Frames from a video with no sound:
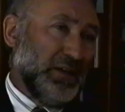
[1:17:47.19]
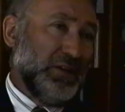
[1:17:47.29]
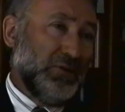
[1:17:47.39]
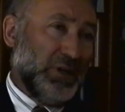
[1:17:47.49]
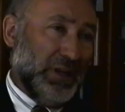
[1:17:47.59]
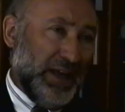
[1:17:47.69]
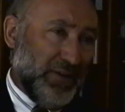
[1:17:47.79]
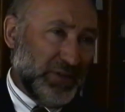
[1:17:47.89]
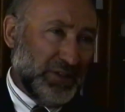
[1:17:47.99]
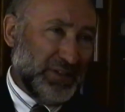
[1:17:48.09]
you are
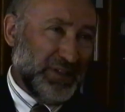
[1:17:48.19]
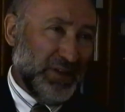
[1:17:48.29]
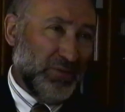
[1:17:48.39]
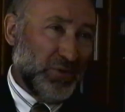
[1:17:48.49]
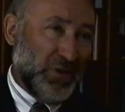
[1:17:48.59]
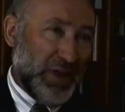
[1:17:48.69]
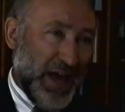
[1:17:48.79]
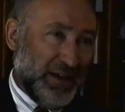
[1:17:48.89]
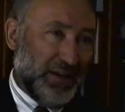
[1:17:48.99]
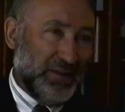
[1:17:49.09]
left with
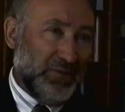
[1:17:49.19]
that